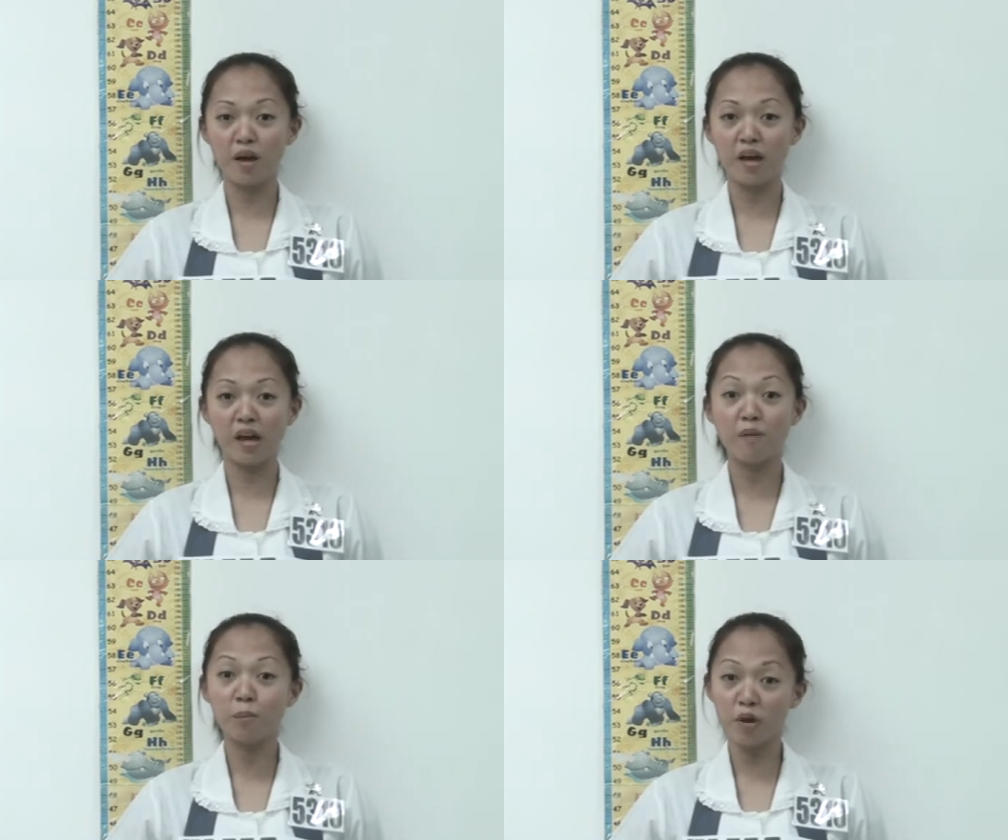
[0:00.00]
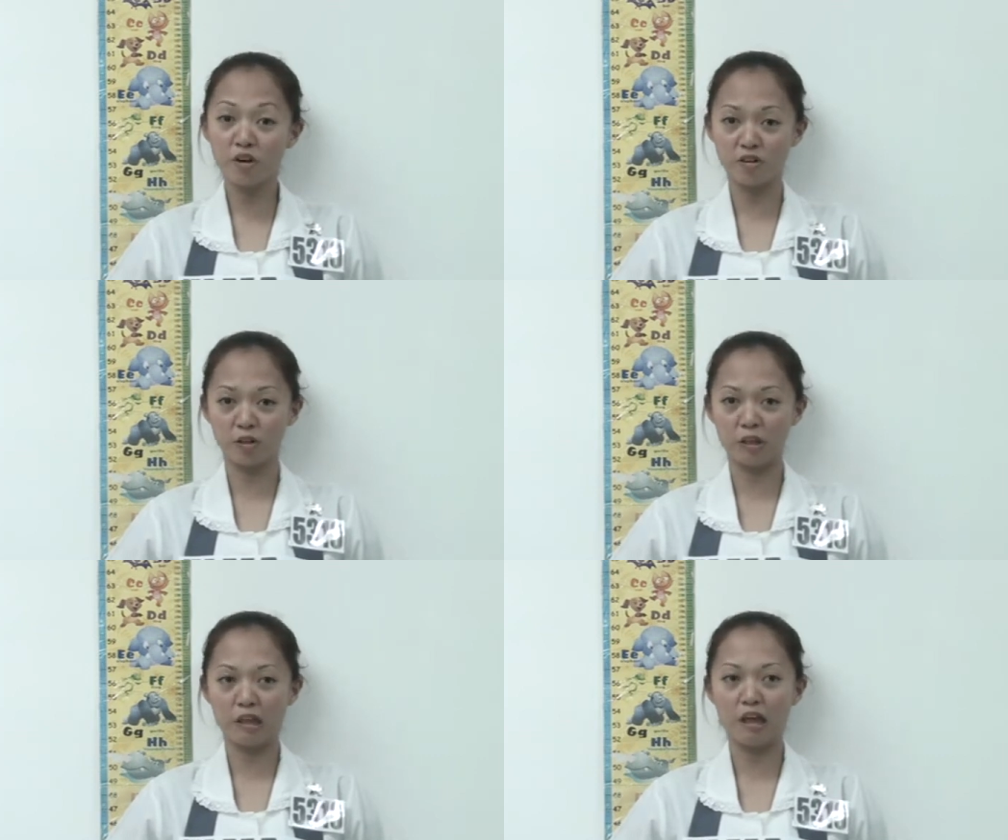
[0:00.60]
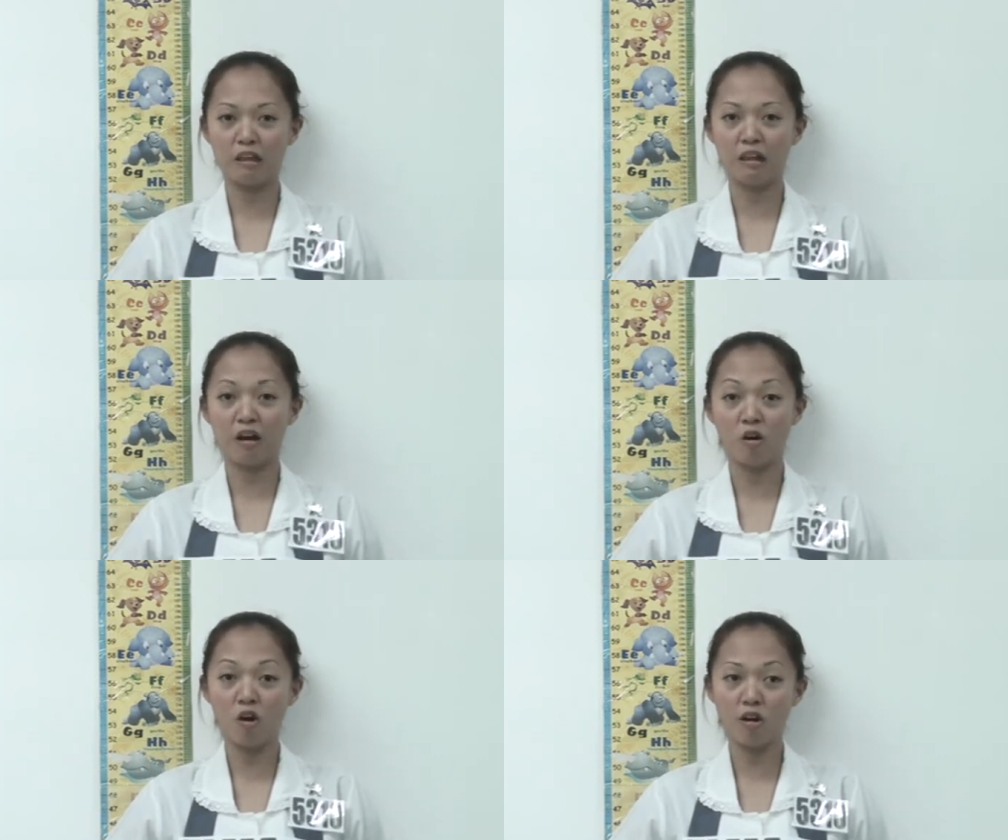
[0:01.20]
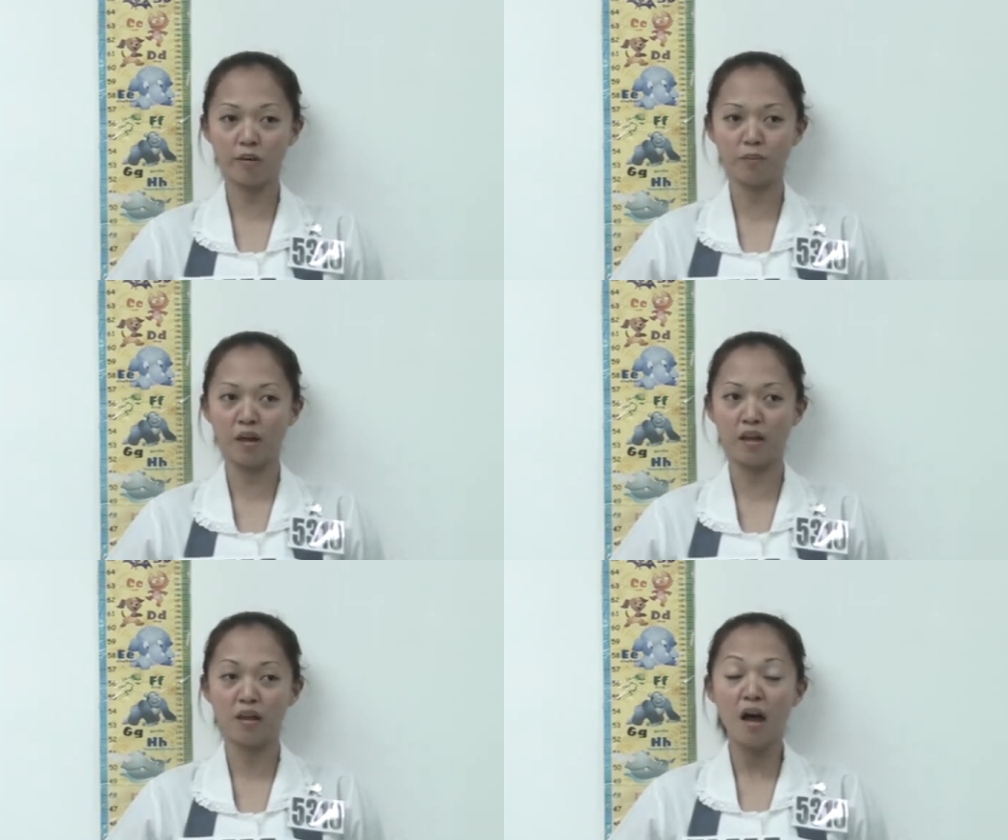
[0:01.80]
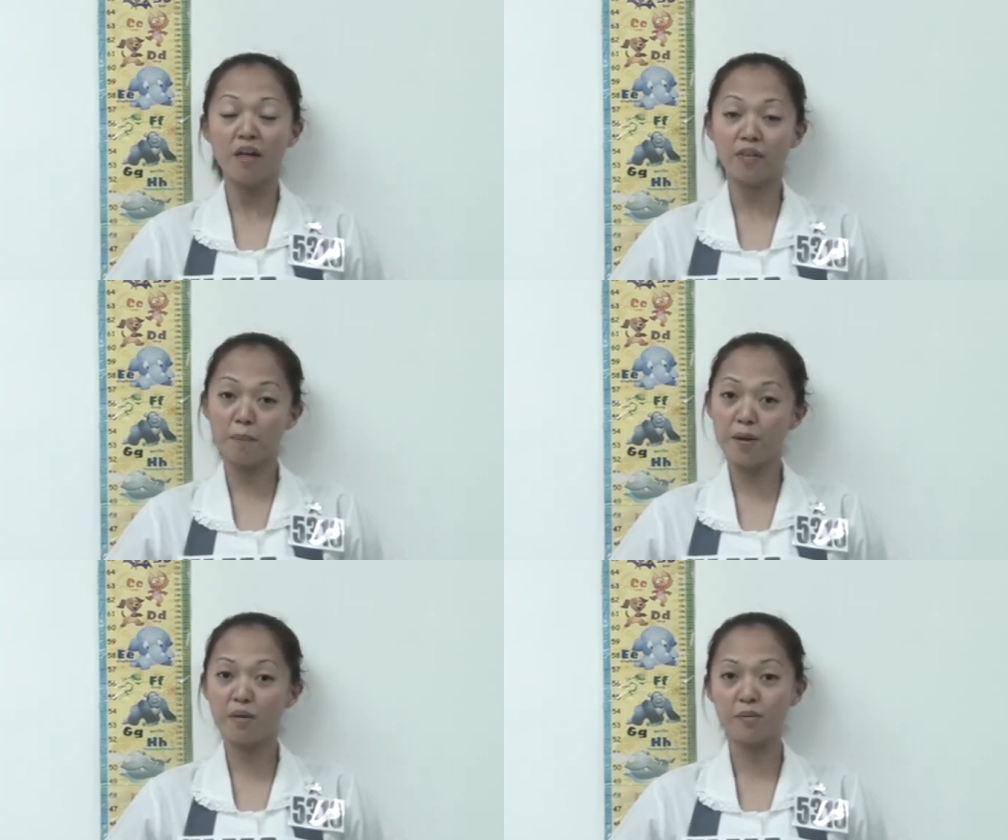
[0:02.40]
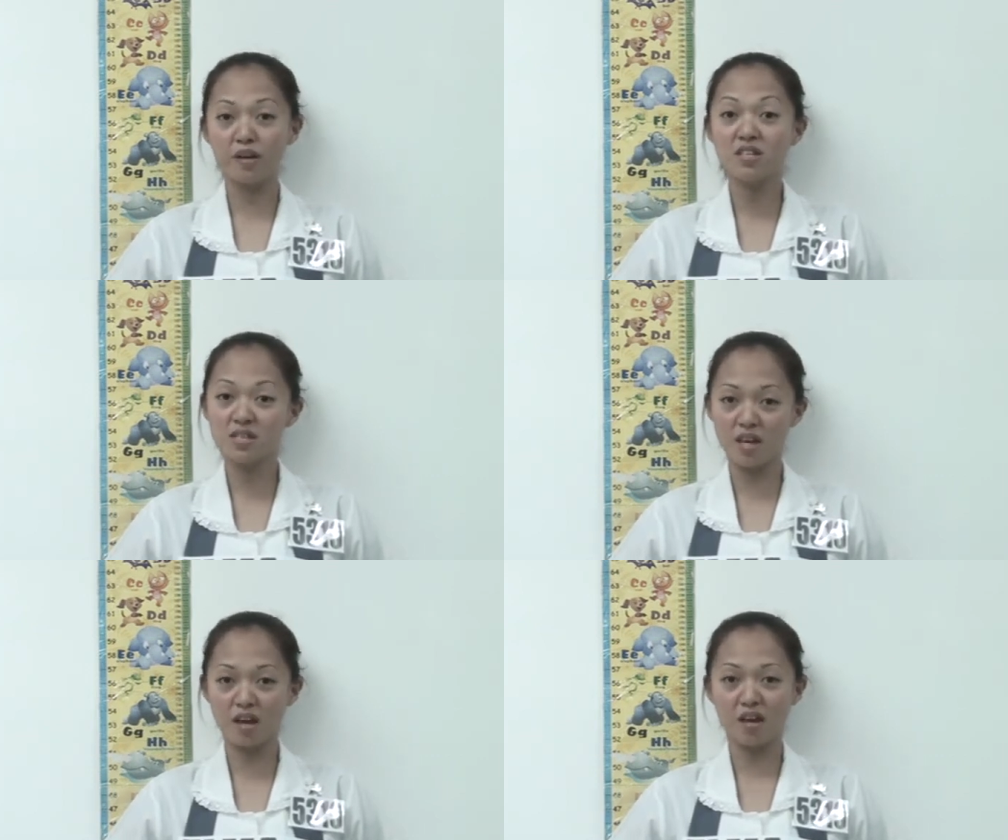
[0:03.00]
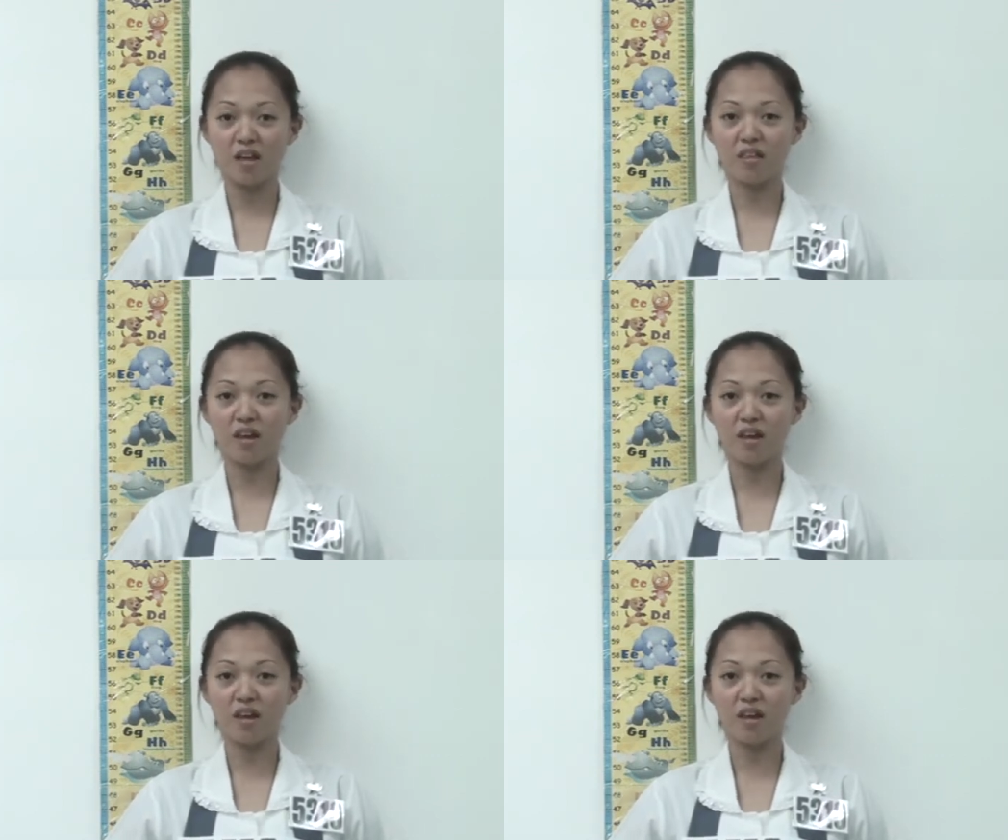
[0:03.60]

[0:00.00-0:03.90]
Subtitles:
of my employer and call him that the baby is sick.